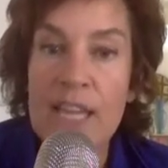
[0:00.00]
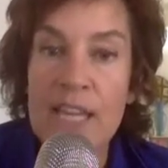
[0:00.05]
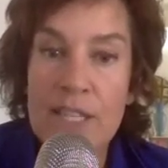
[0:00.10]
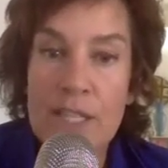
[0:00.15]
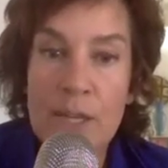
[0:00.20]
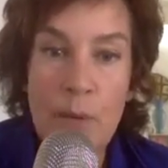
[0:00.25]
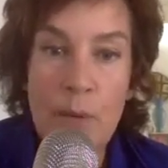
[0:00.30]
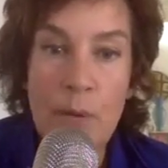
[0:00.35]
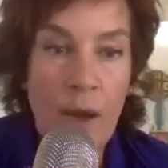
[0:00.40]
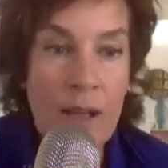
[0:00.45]

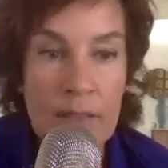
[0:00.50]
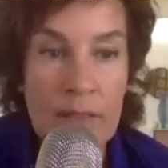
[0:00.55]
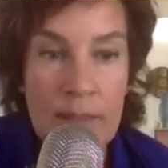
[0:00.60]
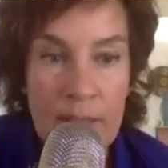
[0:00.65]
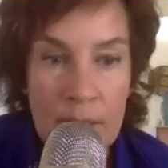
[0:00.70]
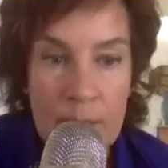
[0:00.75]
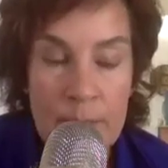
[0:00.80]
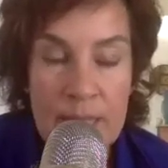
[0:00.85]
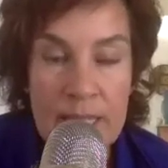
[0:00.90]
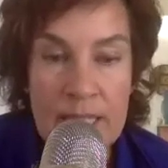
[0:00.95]
So a
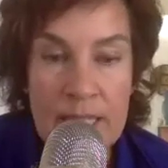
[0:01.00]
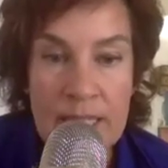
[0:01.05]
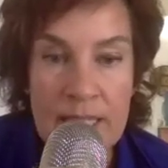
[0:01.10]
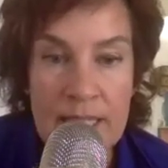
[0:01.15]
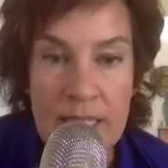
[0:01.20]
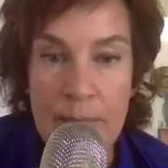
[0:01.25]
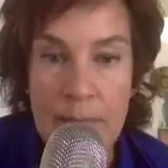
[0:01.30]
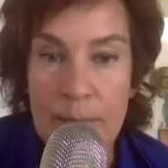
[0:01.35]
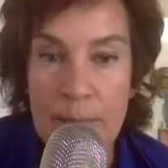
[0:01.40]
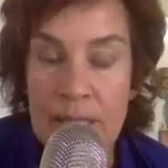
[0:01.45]
little bit of
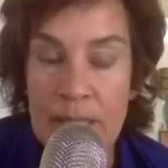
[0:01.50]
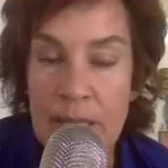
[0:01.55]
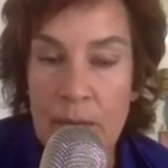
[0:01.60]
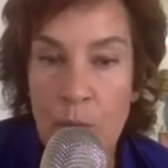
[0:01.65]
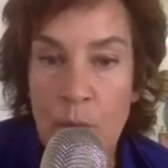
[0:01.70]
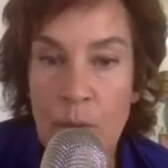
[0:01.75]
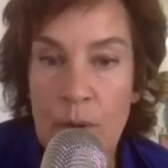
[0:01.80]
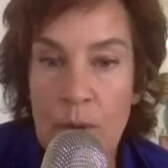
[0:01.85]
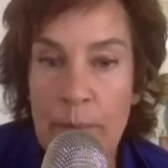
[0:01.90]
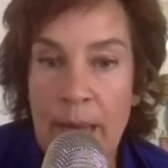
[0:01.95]
discipline
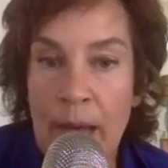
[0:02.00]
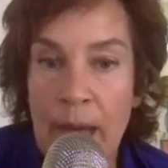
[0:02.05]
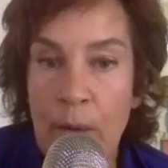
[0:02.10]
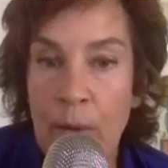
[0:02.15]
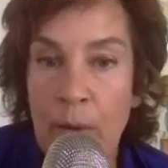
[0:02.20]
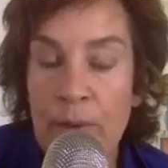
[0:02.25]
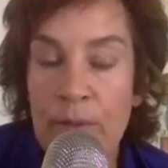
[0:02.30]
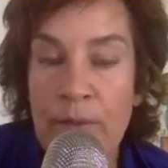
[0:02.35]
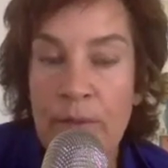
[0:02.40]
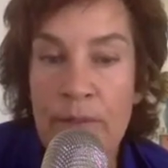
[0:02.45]
and
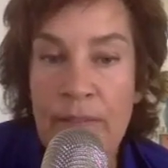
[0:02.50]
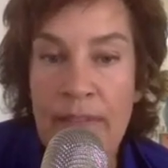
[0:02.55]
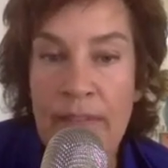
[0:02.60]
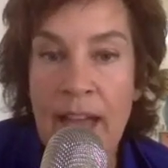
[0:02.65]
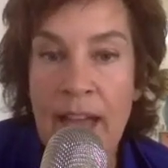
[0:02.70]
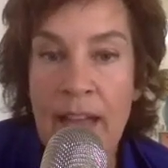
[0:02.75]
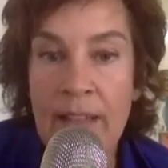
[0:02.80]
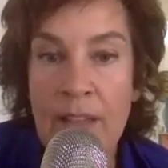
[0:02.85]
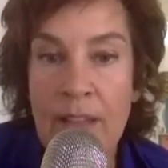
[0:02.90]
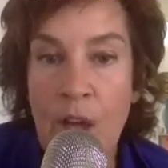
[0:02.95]
willpower for
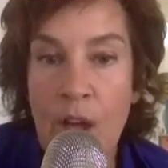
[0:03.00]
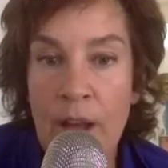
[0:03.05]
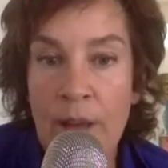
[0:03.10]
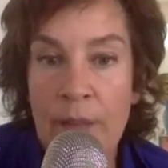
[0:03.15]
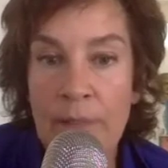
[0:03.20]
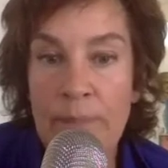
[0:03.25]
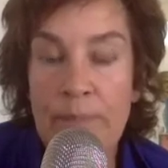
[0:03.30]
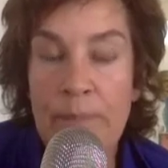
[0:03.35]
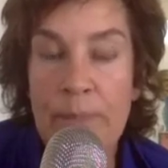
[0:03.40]
that long,